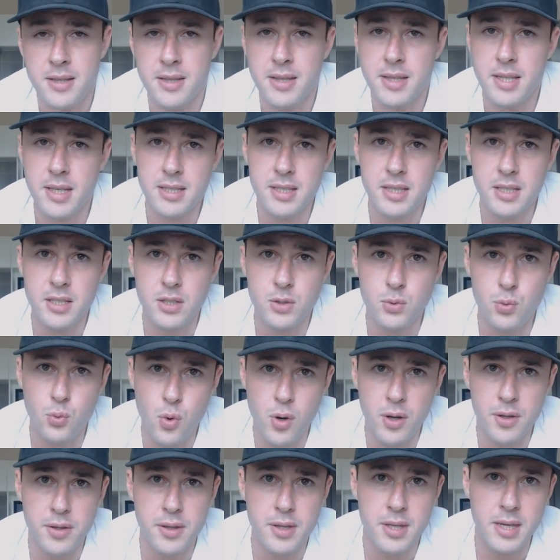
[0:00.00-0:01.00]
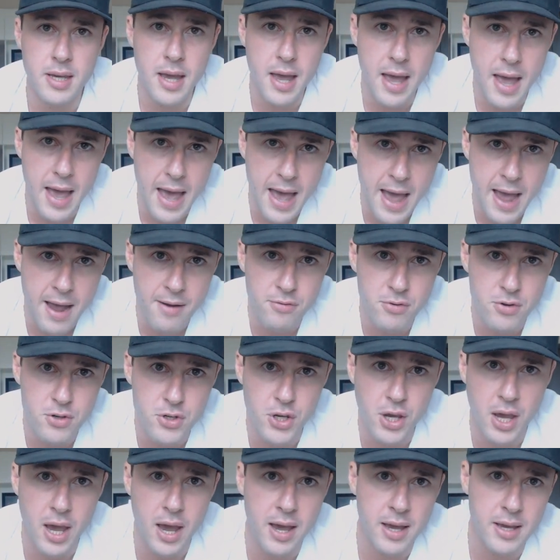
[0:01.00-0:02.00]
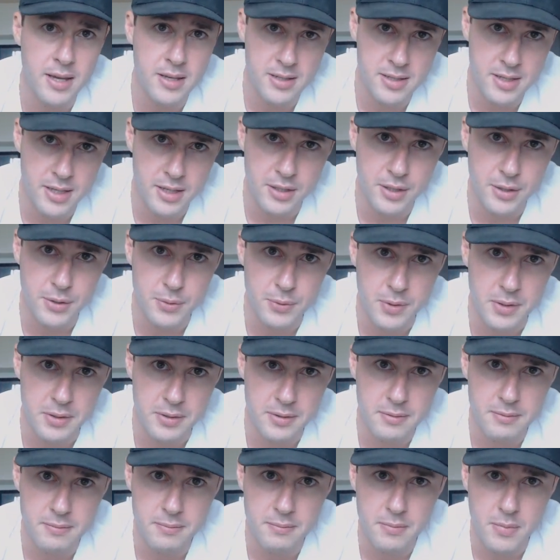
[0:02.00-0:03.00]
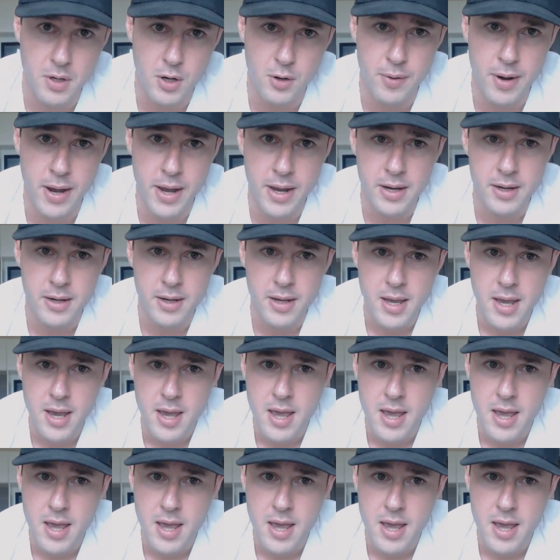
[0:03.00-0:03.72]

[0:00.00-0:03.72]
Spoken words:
This is what the average guy is dealing with, all right?